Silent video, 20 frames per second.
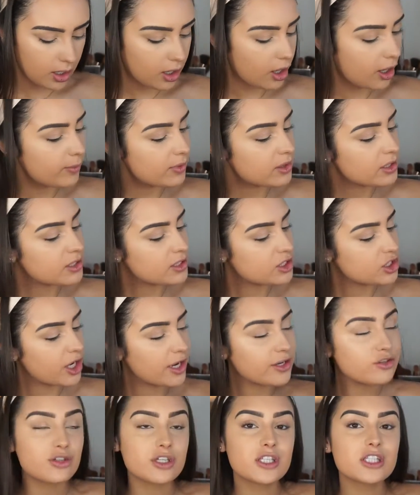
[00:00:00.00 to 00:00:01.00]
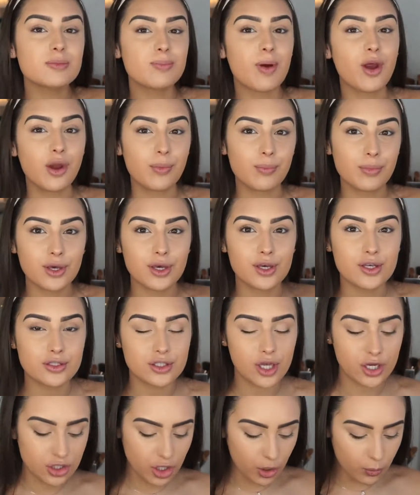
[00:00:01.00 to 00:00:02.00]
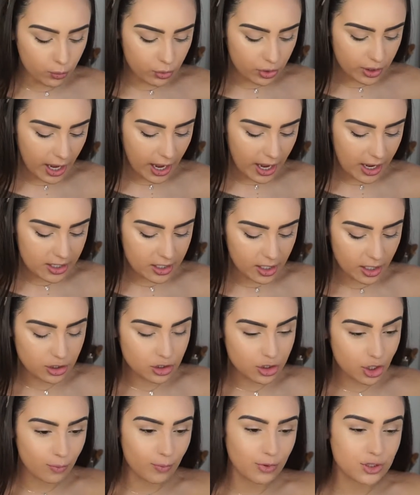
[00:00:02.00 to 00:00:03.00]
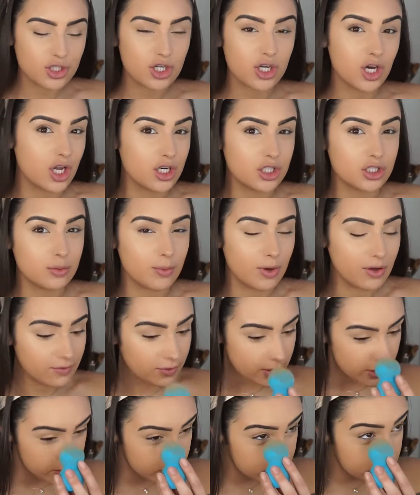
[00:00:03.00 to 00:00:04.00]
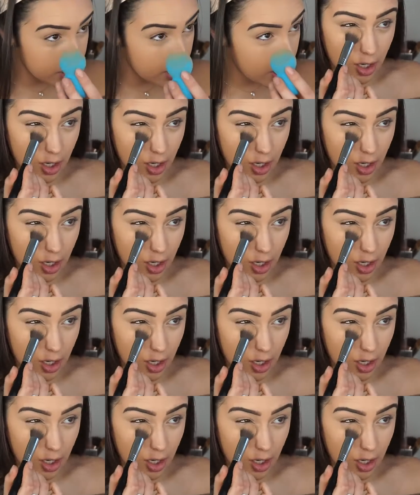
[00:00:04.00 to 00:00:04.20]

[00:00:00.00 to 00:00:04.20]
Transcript: I'm in the shade Transparent because I don't want to add like too much colour to my face.